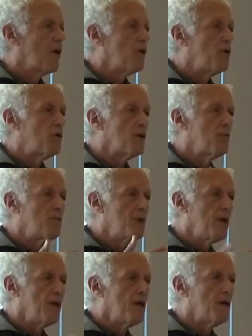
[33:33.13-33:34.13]
you can
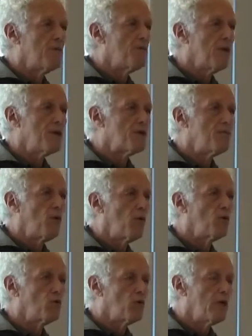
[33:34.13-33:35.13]
be in a much more
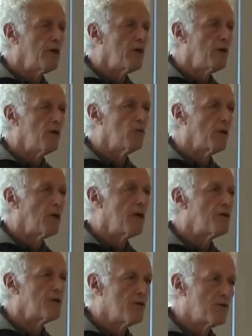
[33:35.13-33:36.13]
real
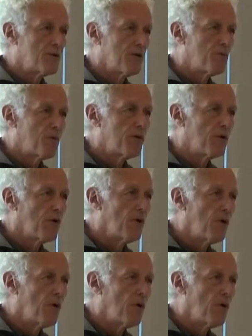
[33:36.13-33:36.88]
relationship with your